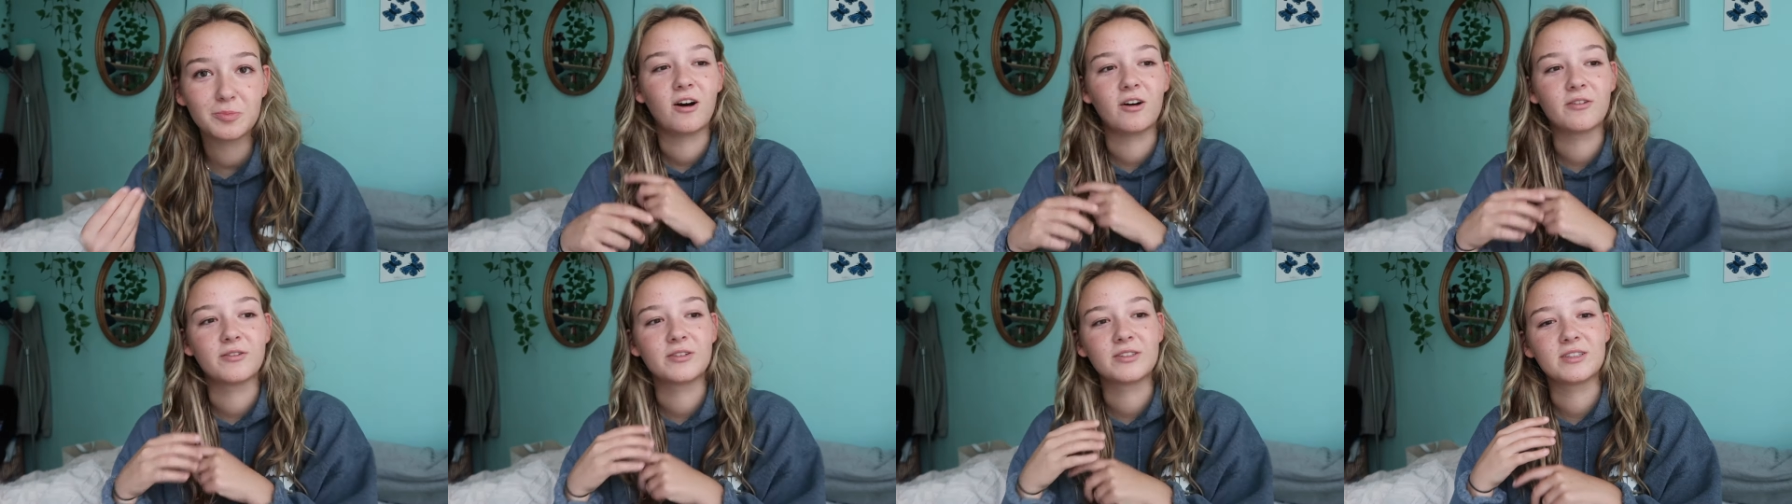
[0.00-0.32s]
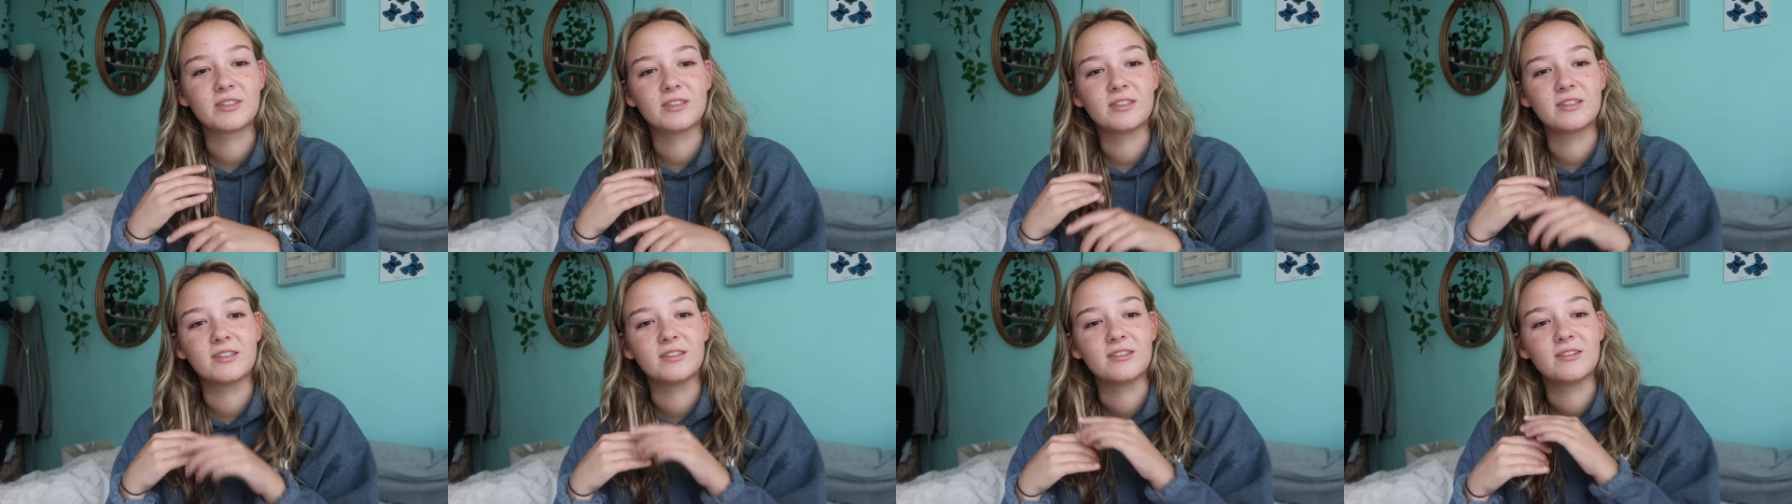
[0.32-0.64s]

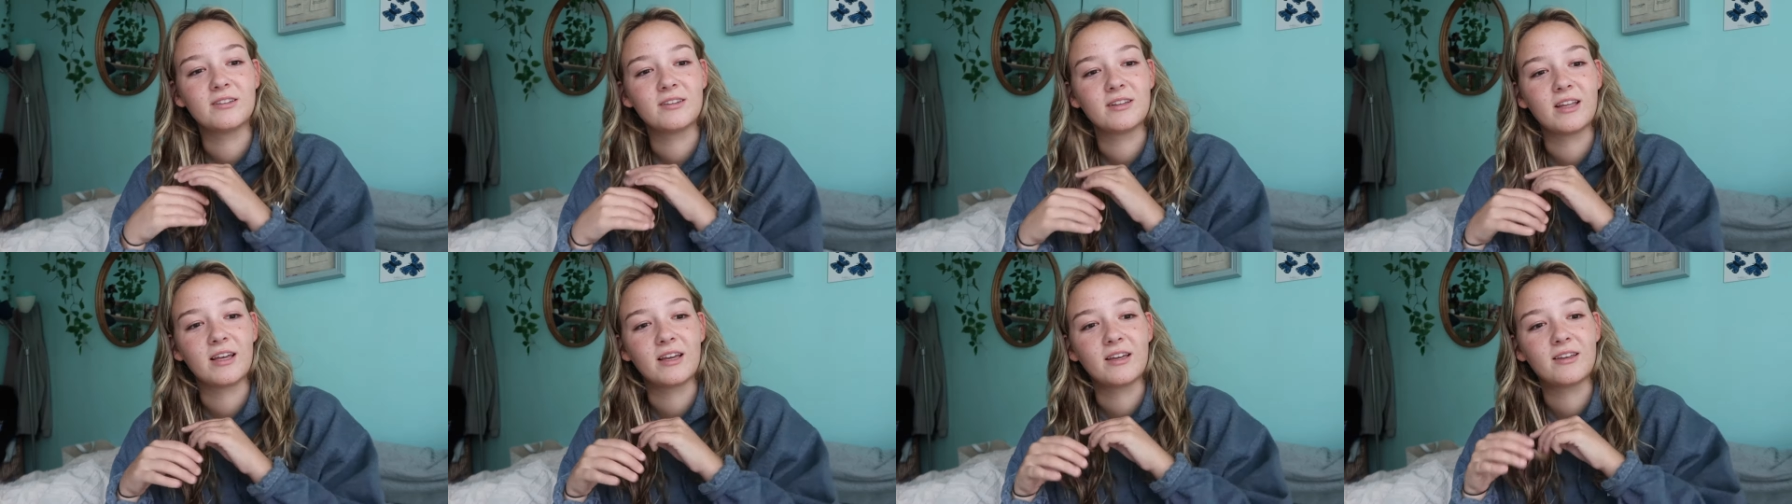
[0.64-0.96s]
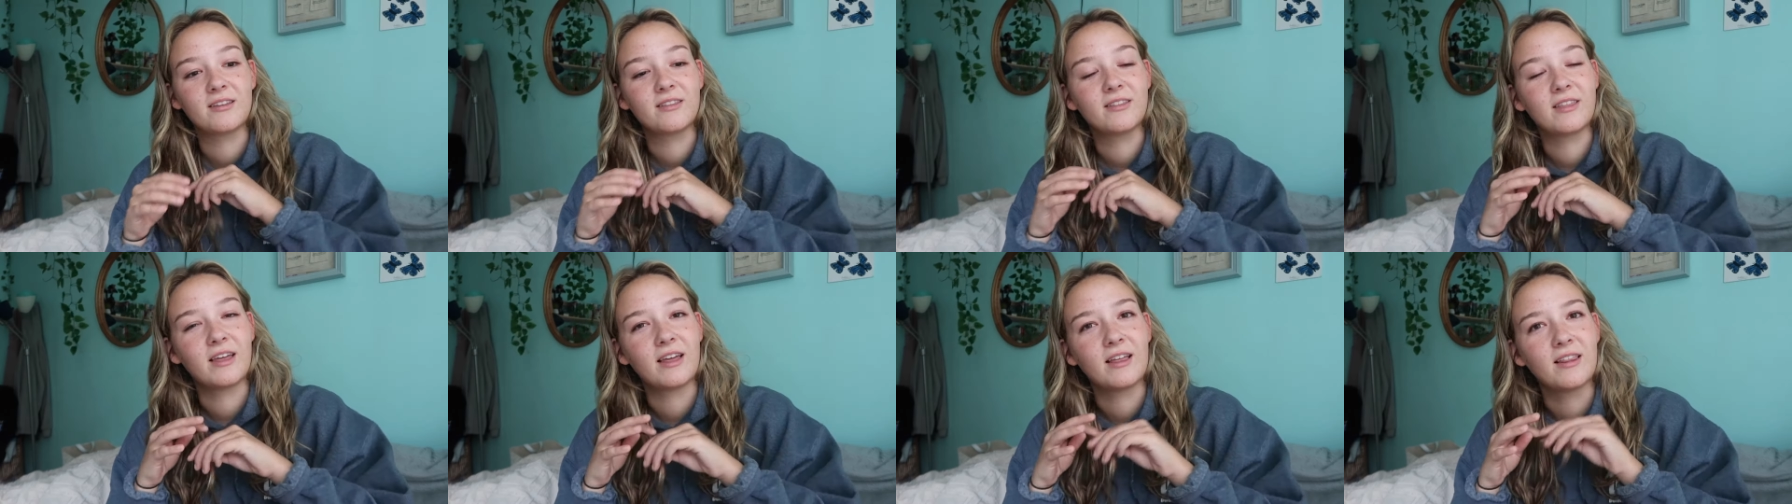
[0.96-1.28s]
Obviously
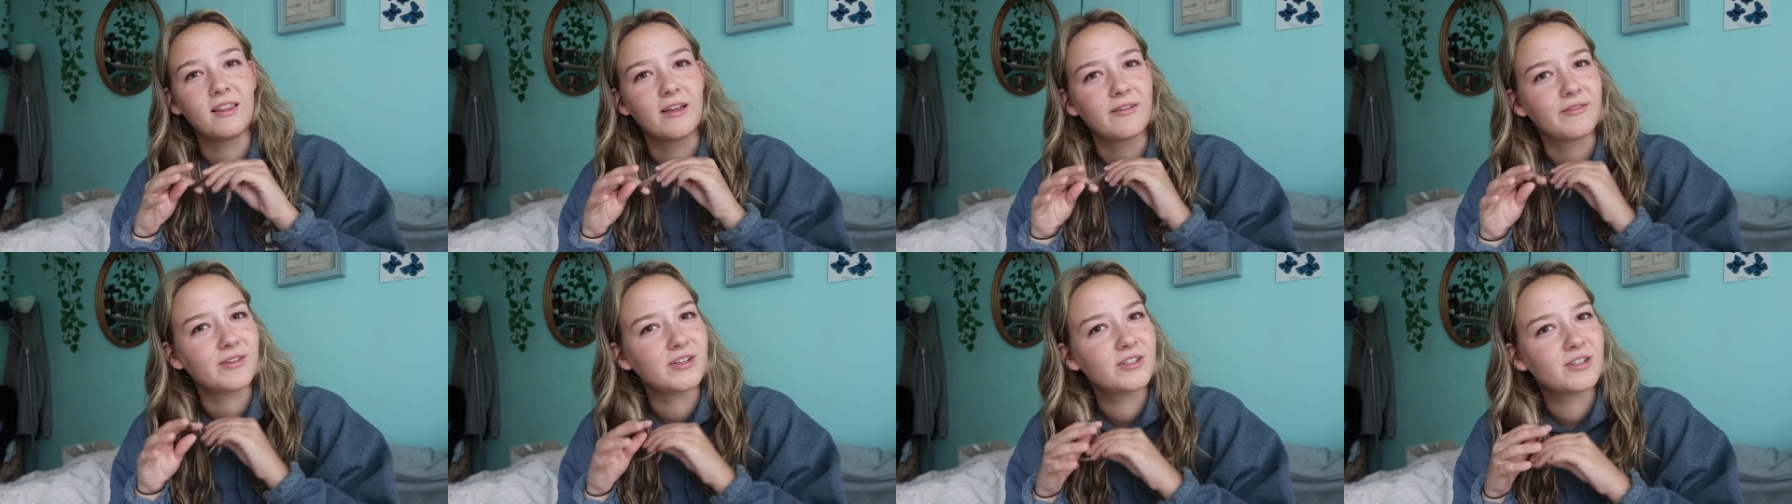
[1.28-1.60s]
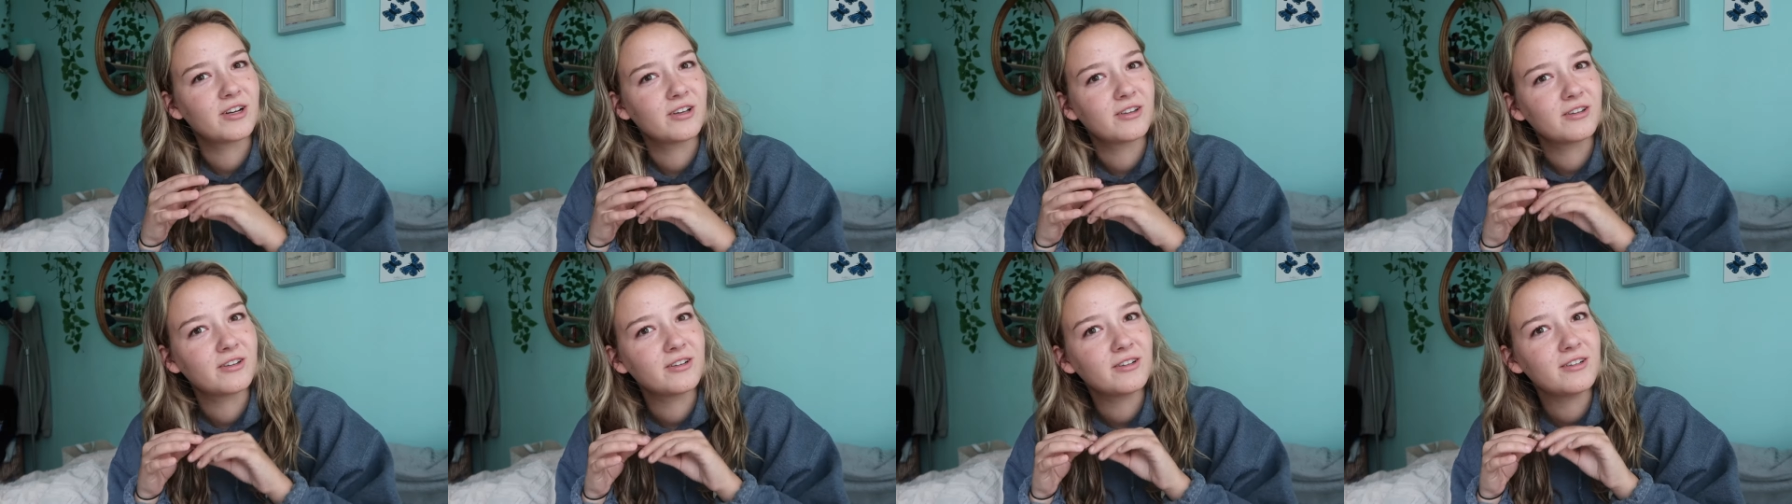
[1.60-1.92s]
like they love each
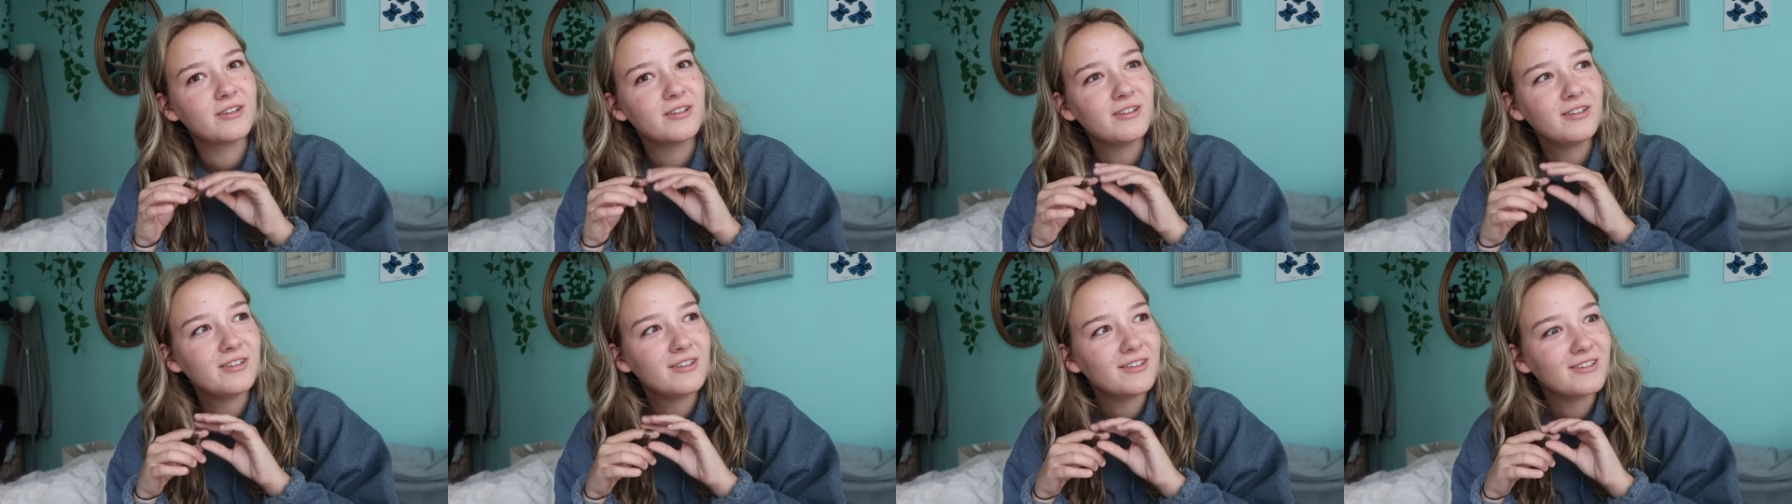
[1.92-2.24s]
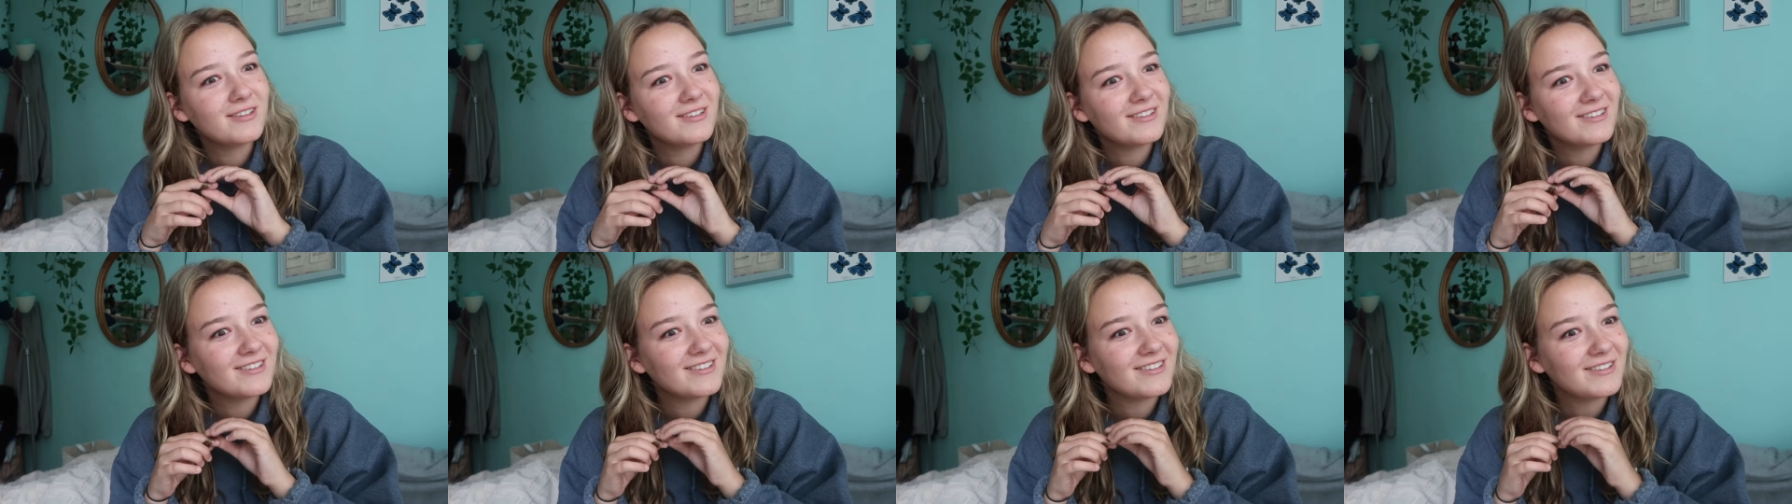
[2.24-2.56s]

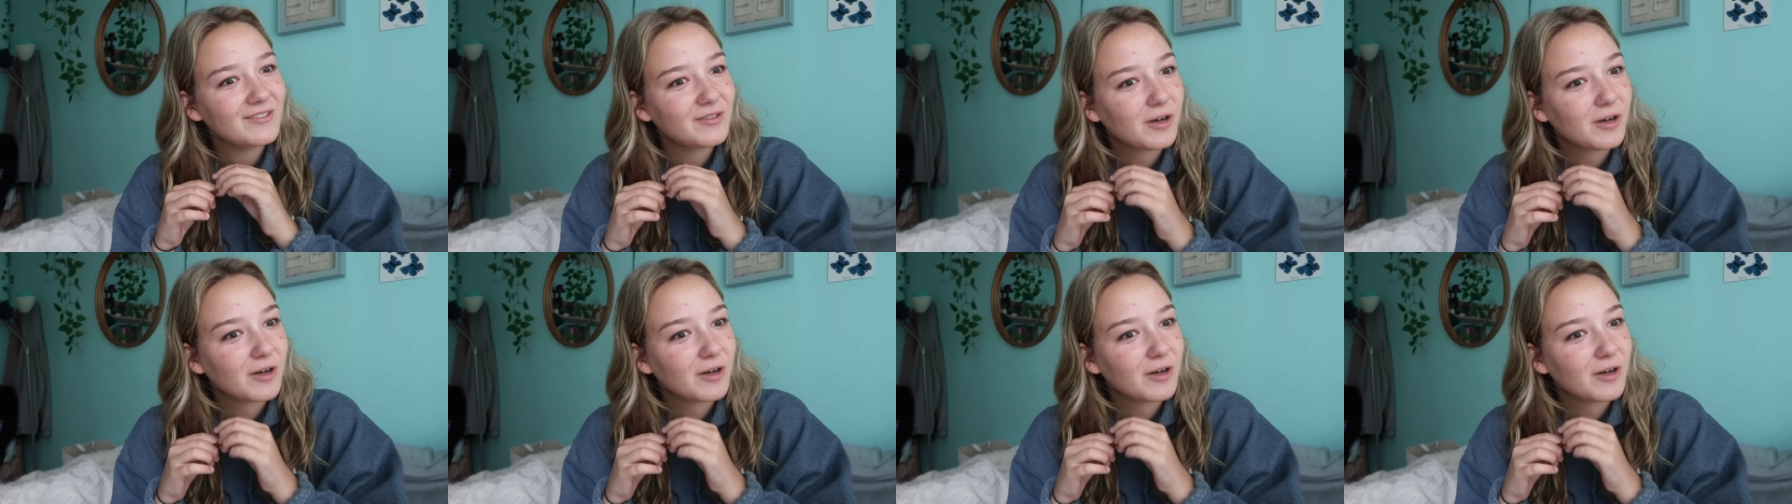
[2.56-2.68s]
other